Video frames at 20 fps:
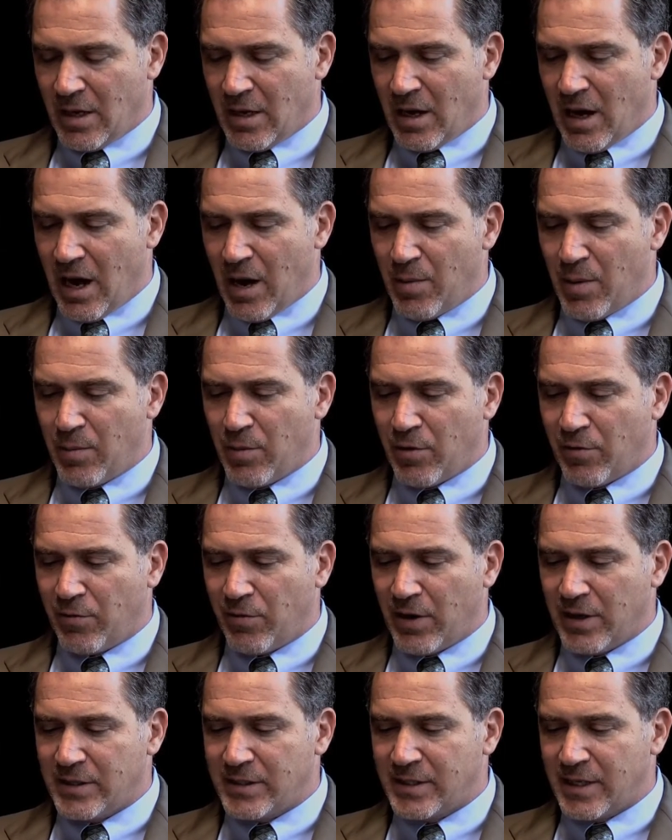I remember a
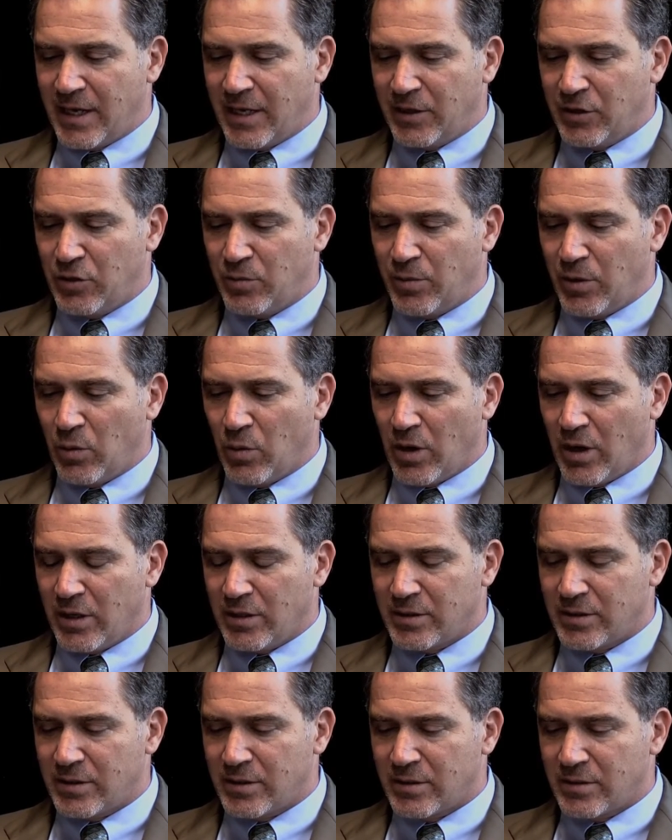friend saying to me
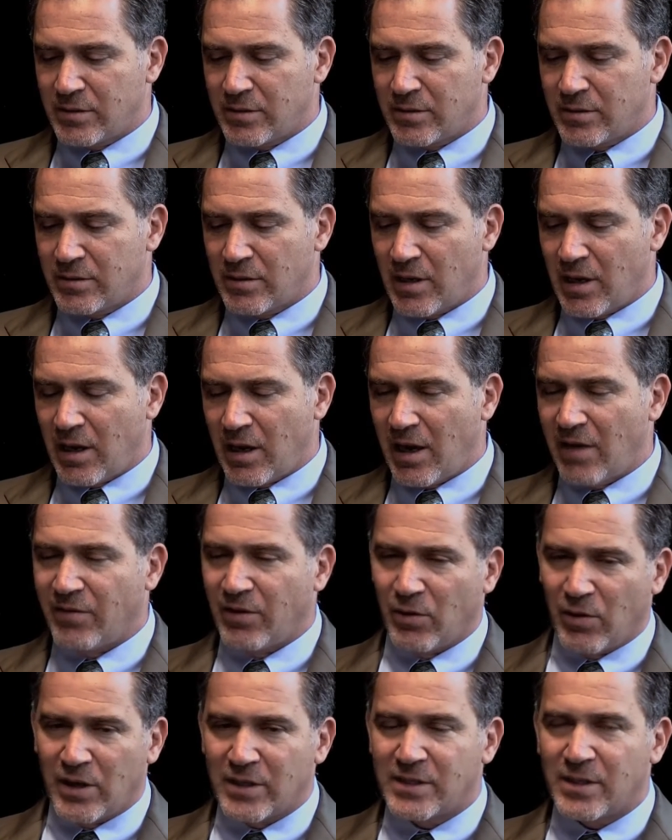once, having
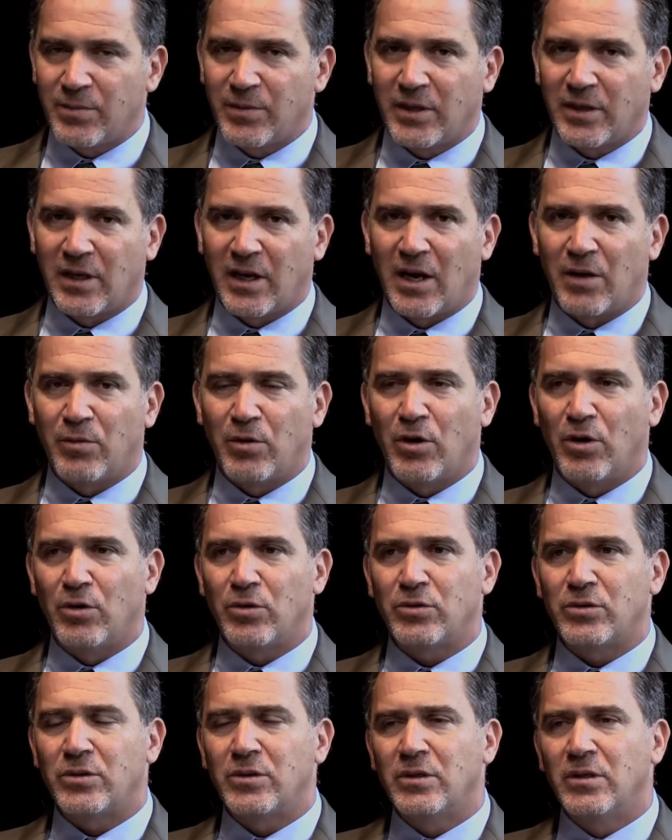read something that I
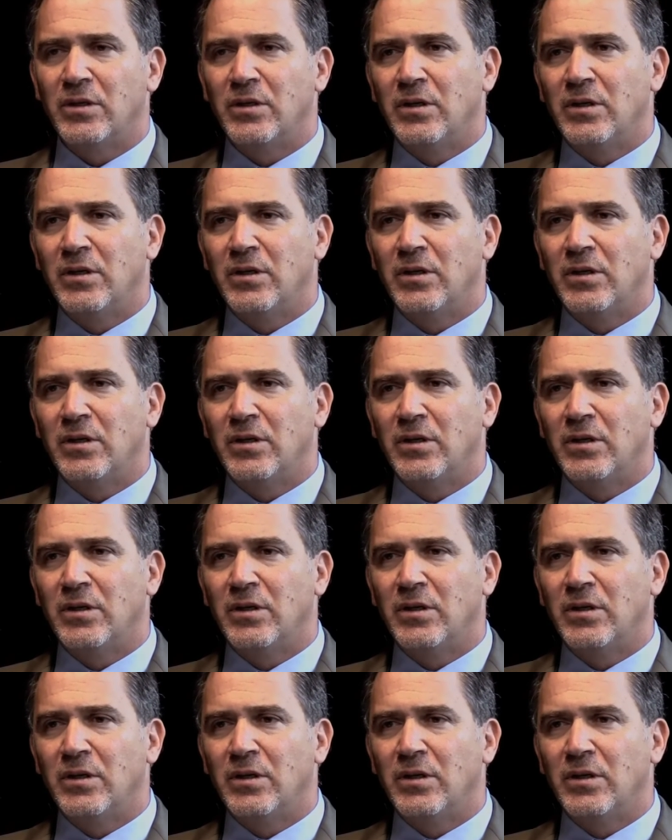wrote,